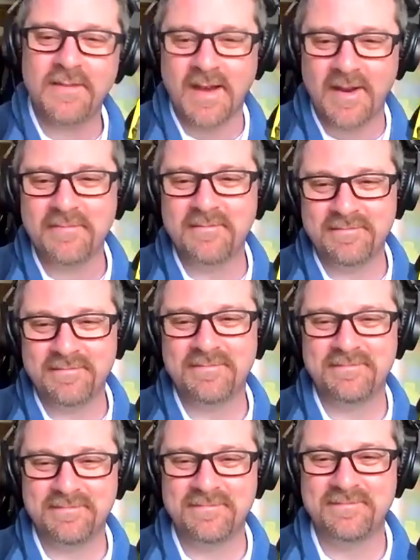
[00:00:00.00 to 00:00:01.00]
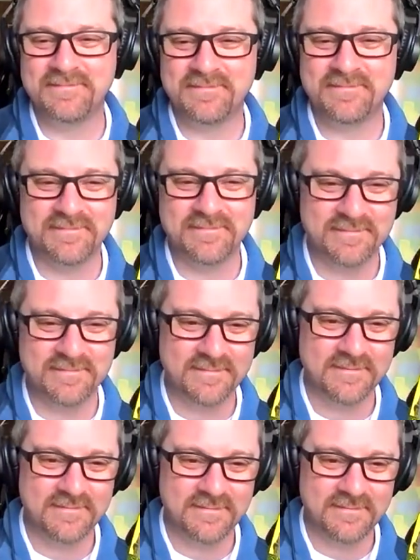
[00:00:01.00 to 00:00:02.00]
not, that. Like we couldn't write the
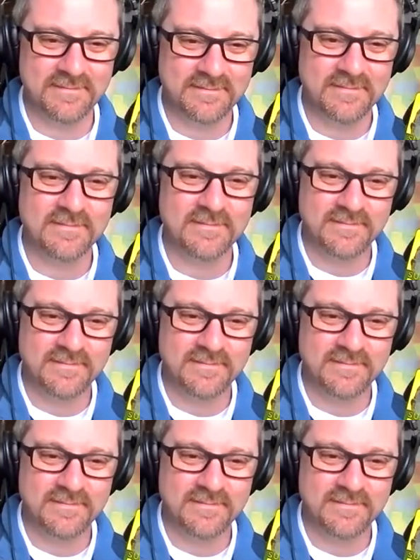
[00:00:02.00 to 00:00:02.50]
patent ourselves. Like